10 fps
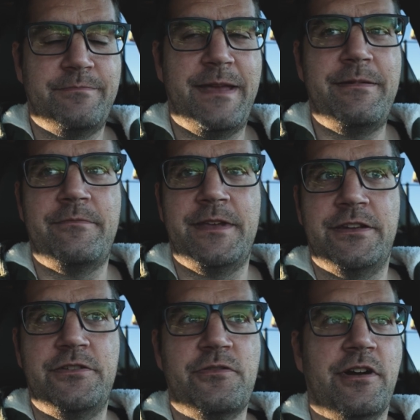Maybe I'm
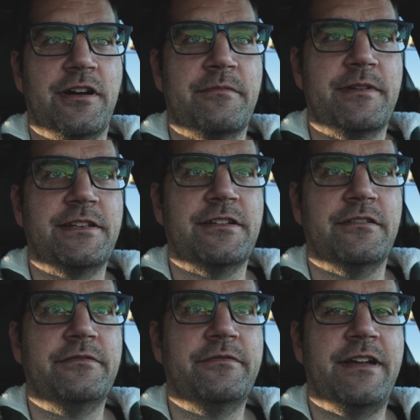being too hard on
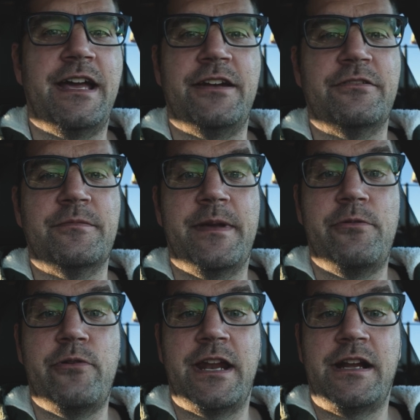myself. I don't know.
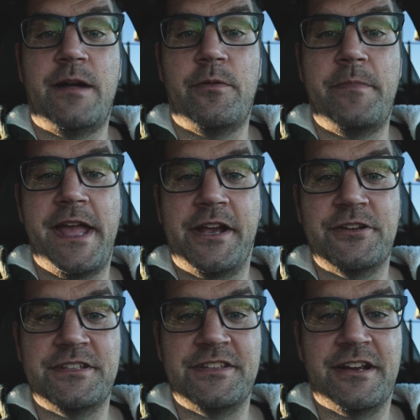Maybe we got a couple
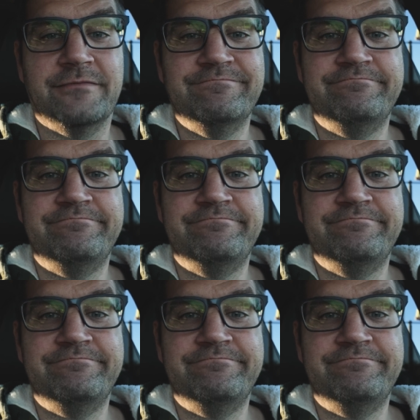bangers in there.